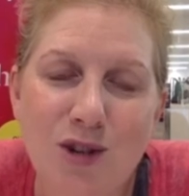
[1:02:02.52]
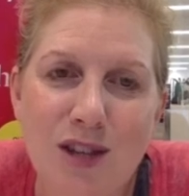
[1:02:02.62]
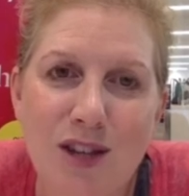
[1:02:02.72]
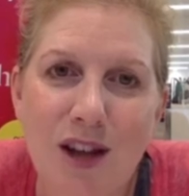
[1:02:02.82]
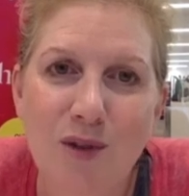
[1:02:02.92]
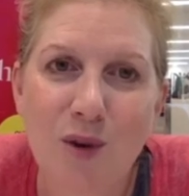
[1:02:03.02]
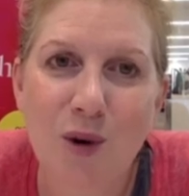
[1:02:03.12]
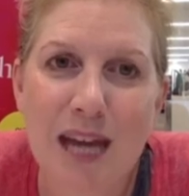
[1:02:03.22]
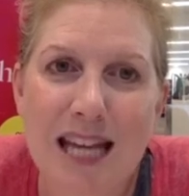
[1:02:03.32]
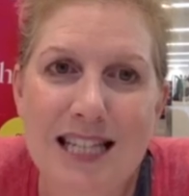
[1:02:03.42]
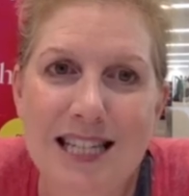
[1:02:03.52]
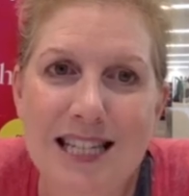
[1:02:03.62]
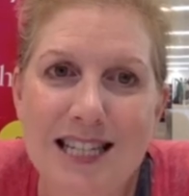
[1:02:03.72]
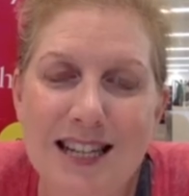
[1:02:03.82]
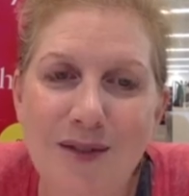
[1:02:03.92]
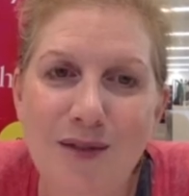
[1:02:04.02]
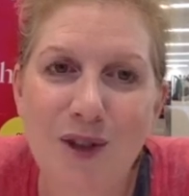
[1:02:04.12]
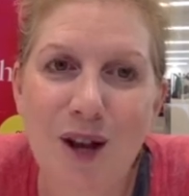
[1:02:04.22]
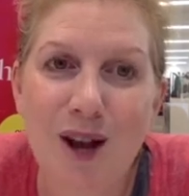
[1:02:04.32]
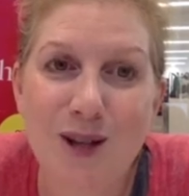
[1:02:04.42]
that I've created for
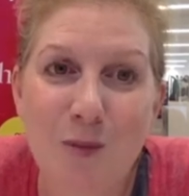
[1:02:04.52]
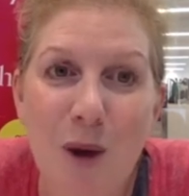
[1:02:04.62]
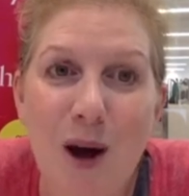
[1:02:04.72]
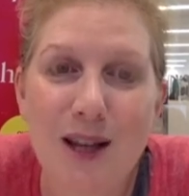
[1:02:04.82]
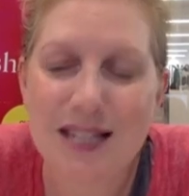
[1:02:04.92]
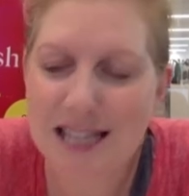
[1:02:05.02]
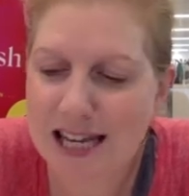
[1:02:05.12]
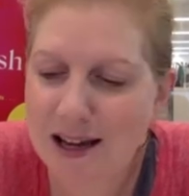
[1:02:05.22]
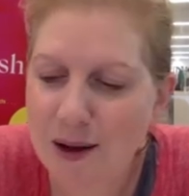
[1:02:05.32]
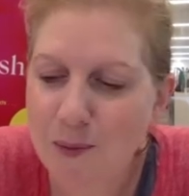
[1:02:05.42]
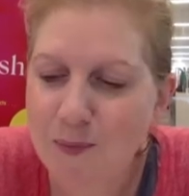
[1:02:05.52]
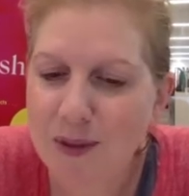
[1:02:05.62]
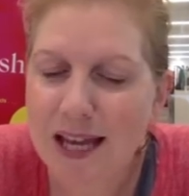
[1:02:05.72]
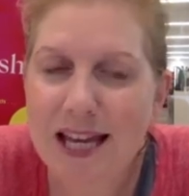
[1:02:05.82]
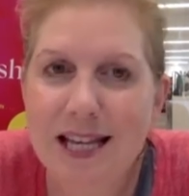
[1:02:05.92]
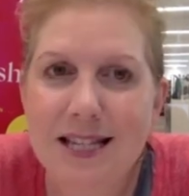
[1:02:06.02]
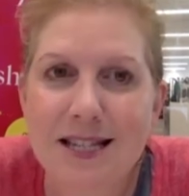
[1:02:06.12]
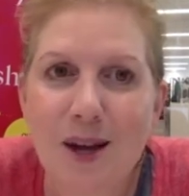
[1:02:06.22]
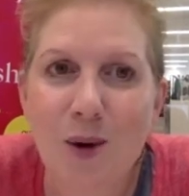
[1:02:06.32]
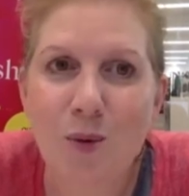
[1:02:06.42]
The Last Party
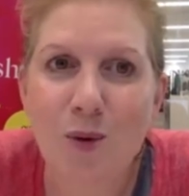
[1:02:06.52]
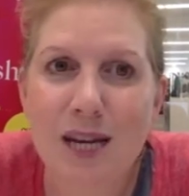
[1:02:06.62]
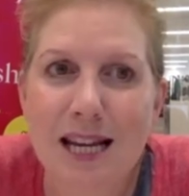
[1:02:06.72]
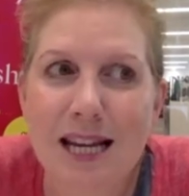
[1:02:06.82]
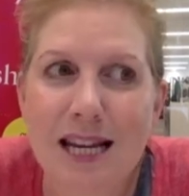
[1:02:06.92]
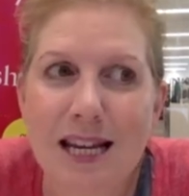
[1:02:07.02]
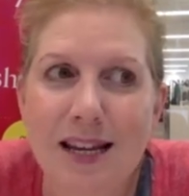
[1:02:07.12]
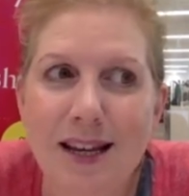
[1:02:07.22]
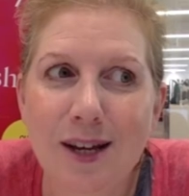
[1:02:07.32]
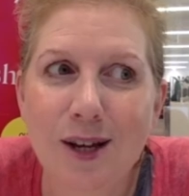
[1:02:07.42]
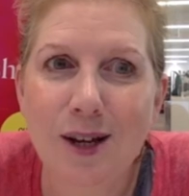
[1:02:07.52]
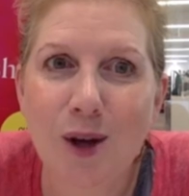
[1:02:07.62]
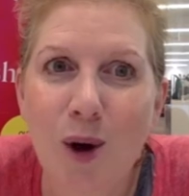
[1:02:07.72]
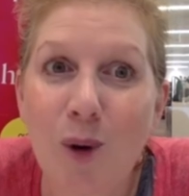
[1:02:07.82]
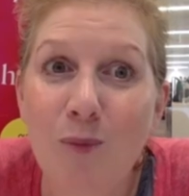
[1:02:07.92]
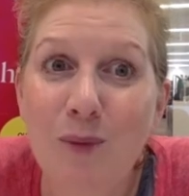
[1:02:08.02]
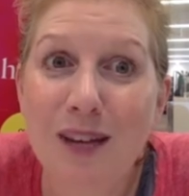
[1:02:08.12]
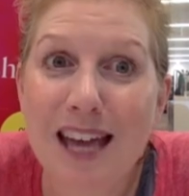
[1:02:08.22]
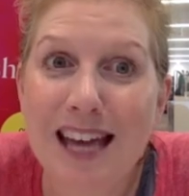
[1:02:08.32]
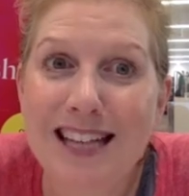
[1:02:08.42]
is a really
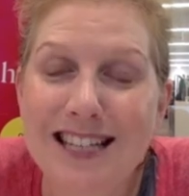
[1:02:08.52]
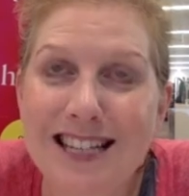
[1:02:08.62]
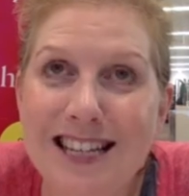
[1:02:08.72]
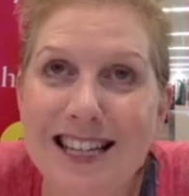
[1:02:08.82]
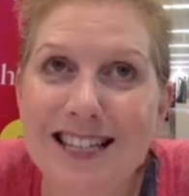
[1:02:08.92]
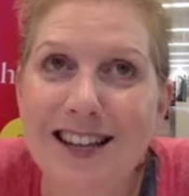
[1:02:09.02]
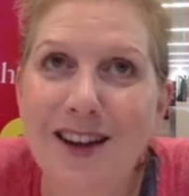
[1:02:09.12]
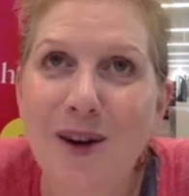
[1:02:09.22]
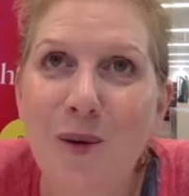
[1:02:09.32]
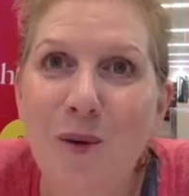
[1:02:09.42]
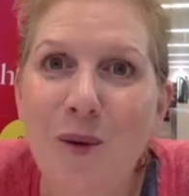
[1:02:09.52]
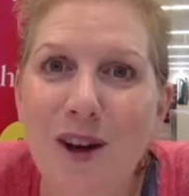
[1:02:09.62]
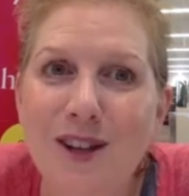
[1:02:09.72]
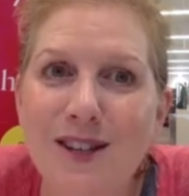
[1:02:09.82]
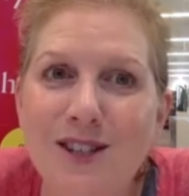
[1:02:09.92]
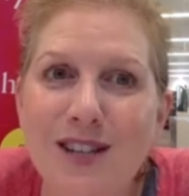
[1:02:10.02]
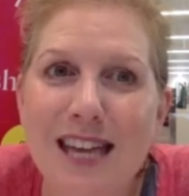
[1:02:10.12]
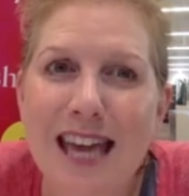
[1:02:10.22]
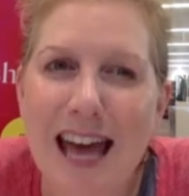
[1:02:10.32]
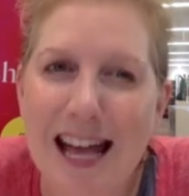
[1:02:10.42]
complicated one to
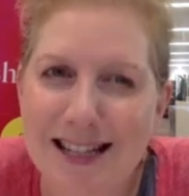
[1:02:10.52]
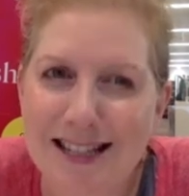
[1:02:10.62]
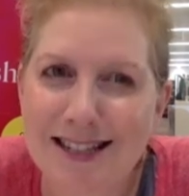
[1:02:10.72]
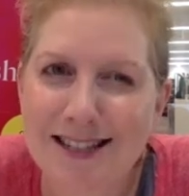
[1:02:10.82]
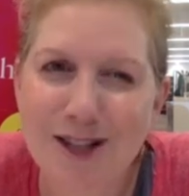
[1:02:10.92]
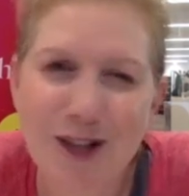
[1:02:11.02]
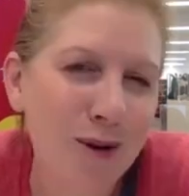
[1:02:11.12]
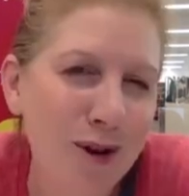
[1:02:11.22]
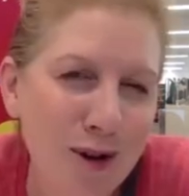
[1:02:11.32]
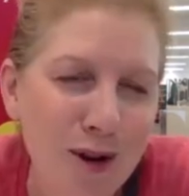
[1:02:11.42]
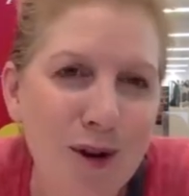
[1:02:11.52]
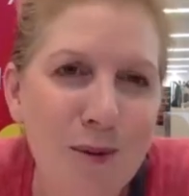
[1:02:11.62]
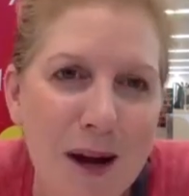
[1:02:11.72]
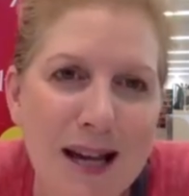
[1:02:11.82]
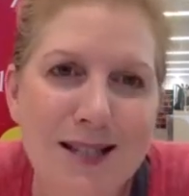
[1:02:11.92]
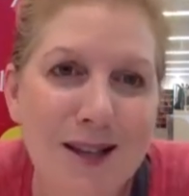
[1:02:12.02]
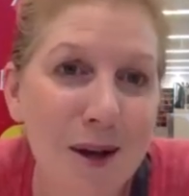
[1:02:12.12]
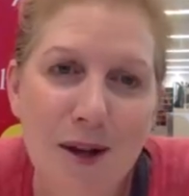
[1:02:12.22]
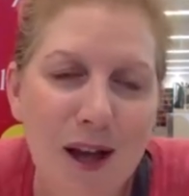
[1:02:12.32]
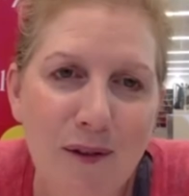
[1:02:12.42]
guess. So, you know, you might,
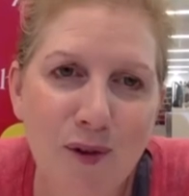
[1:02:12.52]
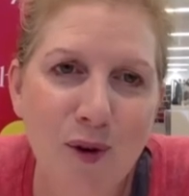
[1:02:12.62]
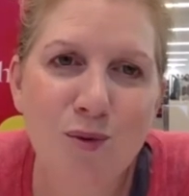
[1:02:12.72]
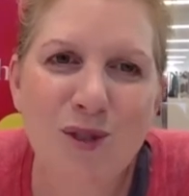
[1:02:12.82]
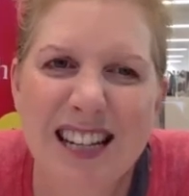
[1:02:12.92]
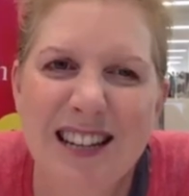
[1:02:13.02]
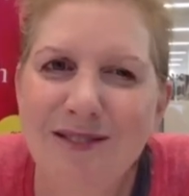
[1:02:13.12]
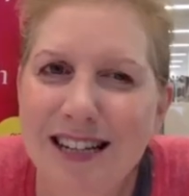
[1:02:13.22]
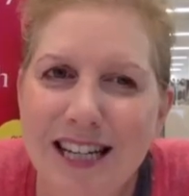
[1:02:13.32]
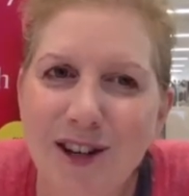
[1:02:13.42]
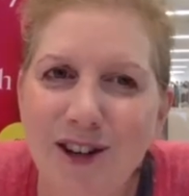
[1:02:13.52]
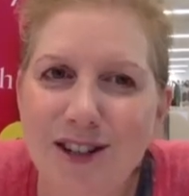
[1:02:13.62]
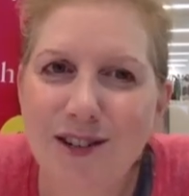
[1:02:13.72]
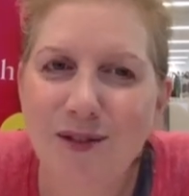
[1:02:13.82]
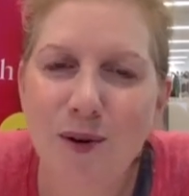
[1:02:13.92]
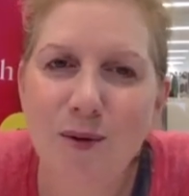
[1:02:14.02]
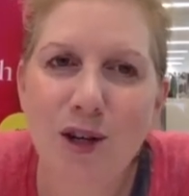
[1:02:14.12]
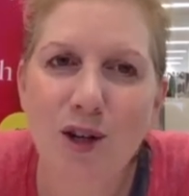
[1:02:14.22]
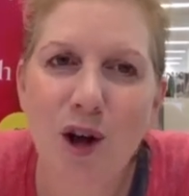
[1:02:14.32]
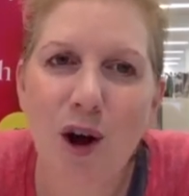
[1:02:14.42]
if you're really, really good, if you're a really
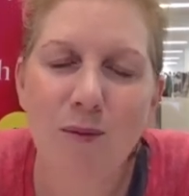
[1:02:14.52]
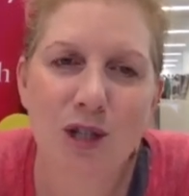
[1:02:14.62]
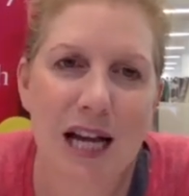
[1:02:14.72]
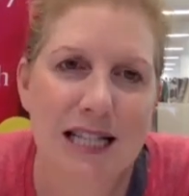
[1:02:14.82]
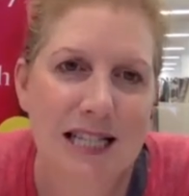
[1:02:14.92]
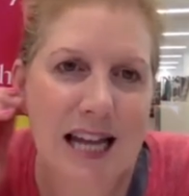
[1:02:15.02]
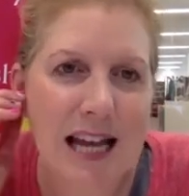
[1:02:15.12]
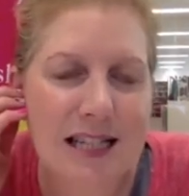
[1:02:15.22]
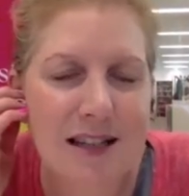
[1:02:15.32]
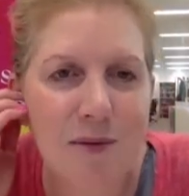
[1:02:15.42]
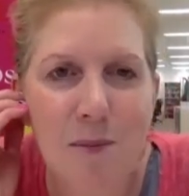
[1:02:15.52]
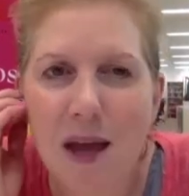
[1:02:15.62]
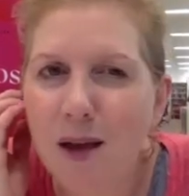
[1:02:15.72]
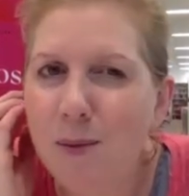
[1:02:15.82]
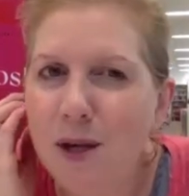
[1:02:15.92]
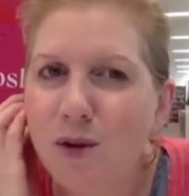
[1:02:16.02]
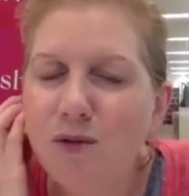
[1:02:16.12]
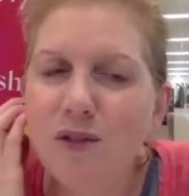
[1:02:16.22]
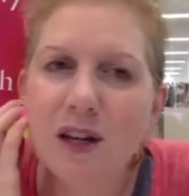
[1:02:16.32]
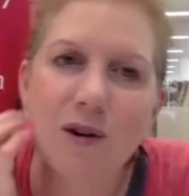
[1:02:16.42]
good armchair detective, maybe you'll
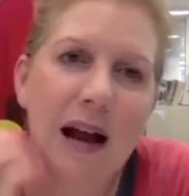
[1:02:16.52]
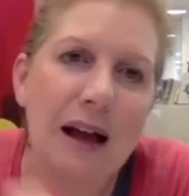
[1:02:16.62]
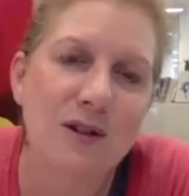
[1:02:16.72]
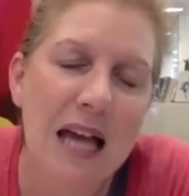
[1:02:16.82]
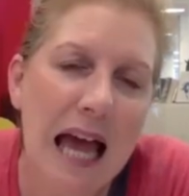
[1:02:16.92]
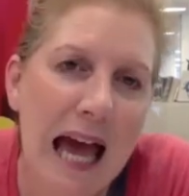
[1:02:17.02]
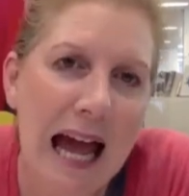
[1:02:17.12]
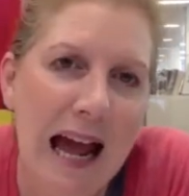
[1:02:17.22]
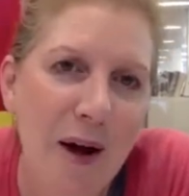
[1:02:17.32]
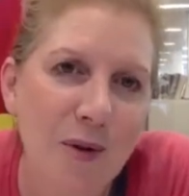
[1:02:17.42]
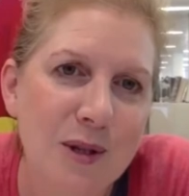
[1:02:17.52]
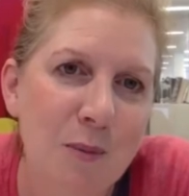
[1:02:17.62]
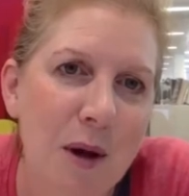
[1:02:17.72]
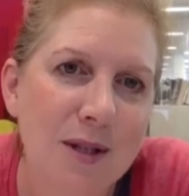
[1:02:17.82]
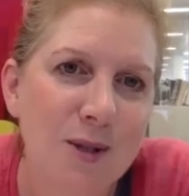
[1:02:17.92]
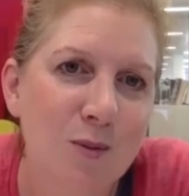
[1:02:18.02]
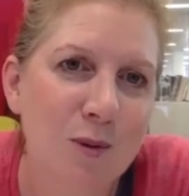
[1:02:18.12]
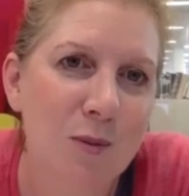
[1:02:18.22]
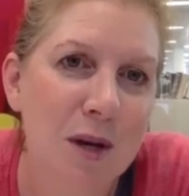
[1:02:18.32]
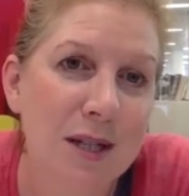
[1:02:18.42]
figure out how this person was
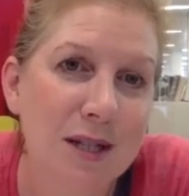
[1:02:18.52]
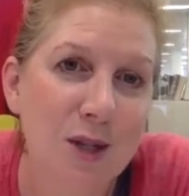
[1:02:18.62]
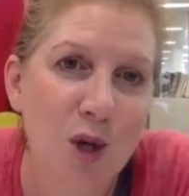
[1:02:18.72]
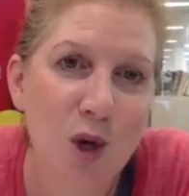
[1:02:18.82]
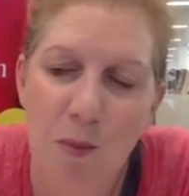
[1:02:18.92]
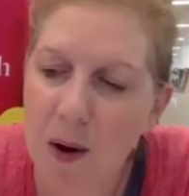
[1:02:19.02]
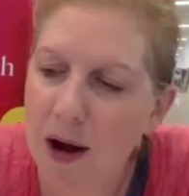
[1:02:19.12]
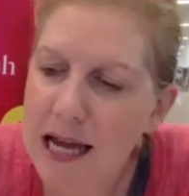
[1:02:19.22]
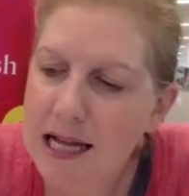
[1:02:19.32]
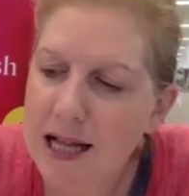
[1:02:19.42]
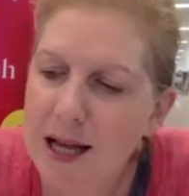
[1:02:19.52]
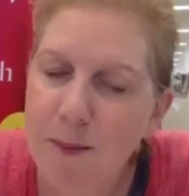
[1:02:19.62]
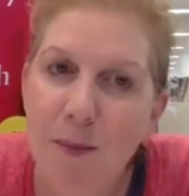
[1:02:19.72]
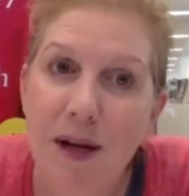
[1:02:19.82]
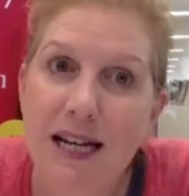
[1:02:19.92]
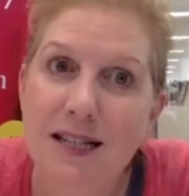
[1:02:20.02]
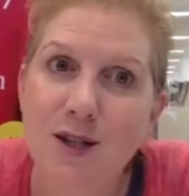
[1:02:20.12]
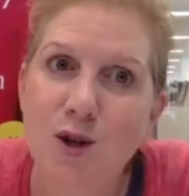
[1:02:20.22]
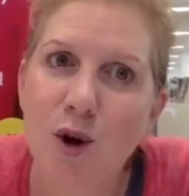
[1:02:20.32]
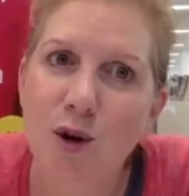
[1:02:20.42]
murdered and who by, but it is
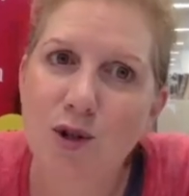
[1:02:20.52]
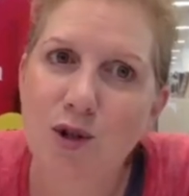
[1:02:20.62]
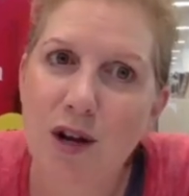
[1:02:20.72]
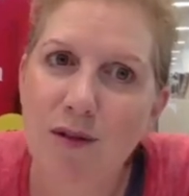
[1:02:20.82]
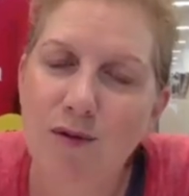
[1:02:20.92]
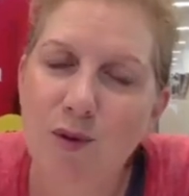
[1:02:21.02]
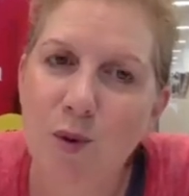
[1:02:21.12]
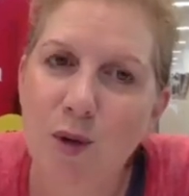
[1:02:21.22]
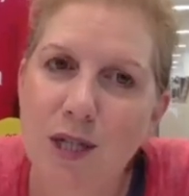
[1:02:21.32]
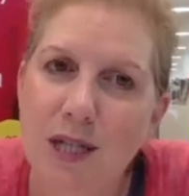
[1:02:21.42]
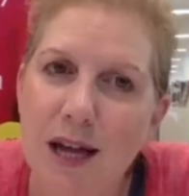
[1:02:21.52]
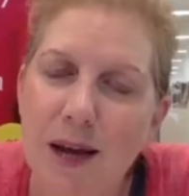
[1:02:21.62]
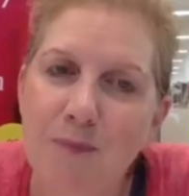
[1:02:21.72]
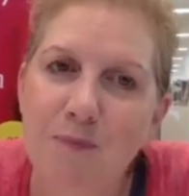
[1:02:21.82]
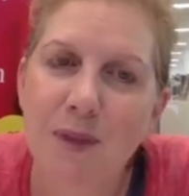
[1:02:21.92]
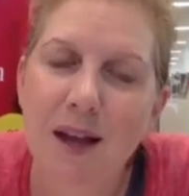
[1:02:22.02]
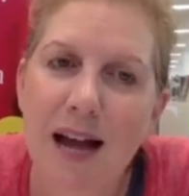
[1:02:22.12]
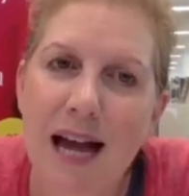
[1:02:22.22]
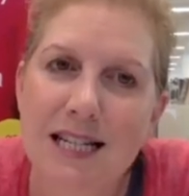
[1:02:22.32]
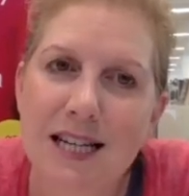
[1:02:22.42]
not straightforward. I
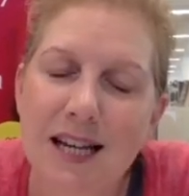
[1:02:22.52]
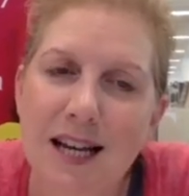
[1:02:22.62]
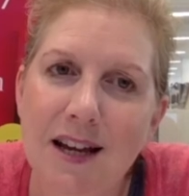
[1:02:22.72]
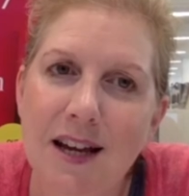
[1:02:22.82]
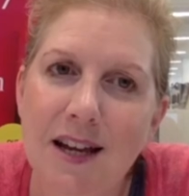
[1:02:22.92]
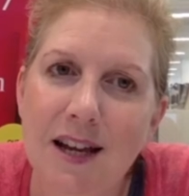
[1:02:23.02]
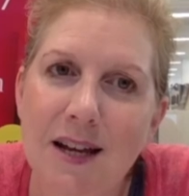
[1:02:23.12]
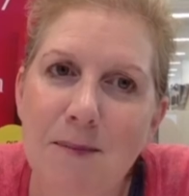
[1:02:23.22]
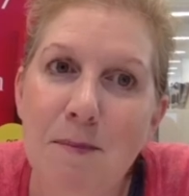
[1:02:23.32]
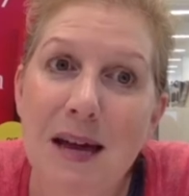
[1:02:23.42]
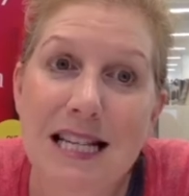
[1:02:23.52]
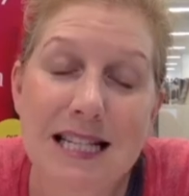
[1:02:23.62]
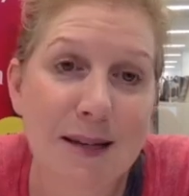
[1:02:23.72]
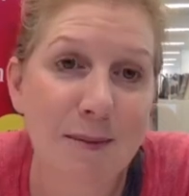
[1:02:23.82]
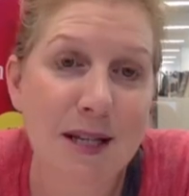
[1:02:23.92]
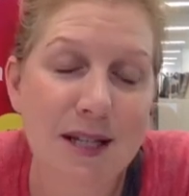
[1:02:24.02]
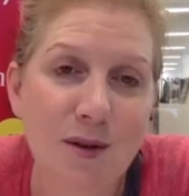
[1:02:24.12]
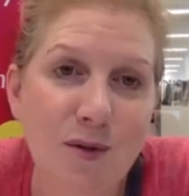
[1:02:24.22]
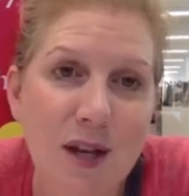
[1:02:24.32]
had an amazing piece of